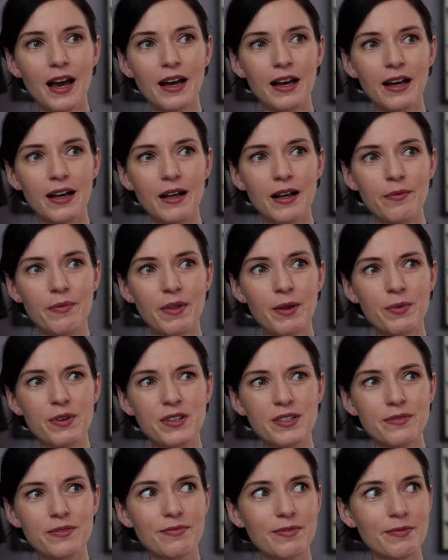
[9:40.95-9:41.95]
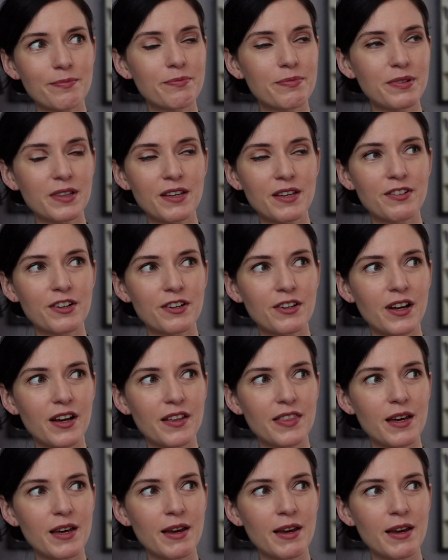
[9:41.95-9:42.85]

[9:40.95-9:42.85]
It was, believe it or not,